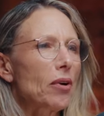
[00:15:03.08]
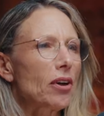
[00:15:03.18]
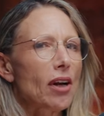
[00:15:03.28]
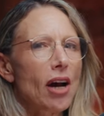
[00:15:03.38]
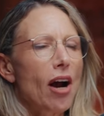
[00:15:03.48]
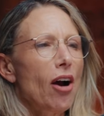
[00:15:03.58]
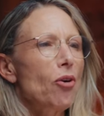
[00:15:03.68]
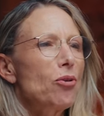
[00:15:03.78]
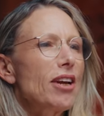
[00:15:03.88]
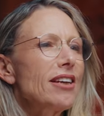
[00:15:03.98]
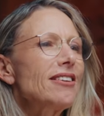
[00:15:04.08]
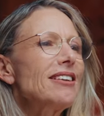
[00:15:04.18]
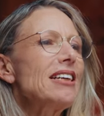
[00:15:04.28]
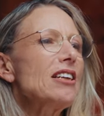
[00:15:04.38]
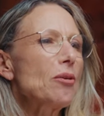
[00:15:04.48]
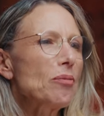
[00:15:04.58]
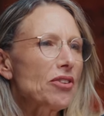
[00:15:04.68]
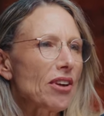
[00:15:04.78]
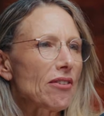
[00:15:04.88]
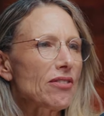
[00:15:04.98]
and who they see
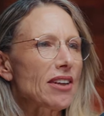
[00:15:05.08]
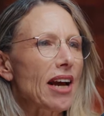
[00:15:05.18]
themselves